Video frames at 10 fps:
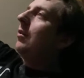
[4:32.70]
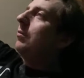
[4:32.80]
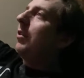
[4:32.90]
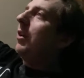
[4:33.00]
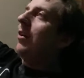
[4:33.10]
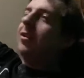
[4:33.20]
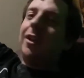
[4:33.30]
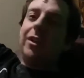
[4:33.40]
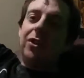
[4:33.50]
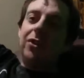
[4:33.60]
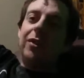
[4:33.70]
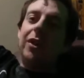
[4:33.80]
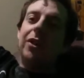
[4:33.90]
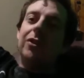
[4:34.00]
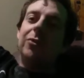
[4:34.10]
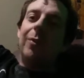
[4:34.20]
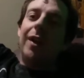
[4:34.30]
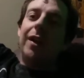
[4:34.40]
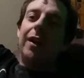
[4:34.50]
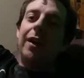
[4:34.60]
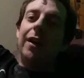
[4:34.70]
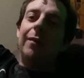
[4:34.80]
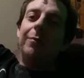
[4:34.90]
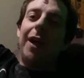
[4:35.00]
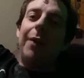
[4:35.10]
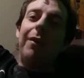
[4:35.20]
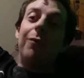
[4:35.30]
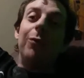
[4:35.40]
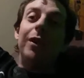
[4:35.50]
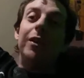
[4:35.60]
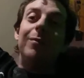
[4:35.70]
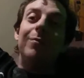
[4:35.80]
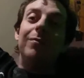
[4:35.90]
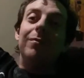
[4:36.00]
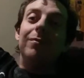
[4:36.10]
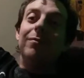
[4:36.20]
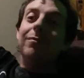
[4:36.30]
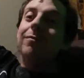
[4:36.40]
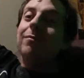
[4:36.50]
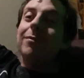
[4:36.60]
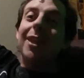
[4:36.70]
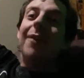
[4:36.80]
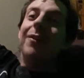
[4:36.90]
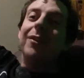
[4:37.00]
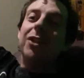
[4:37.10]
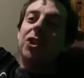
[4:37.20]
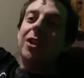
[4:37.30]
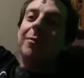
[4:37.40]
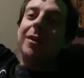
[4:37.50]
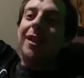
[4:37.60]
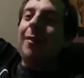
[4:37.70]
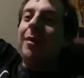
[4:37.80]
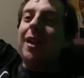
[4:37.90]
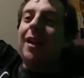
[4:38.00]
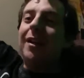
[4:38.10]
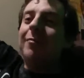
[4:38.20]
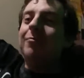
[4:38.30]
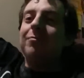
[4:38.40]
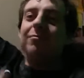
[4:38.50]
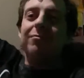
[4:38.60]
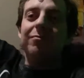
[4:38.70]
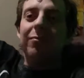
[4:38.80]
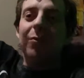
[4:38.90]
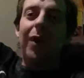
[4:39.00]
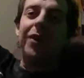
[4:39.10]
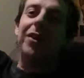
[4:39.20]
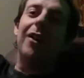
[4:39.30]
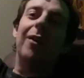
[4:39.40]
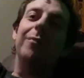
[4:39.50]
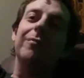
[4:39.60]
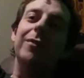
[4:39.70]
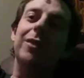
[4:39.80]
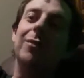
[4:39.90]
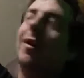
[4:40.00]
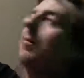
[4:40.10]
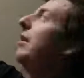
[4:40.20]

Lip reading: playoffs. Okay, 2 years when that referee definitely cheated, but the NBA, well, doesn't want to admit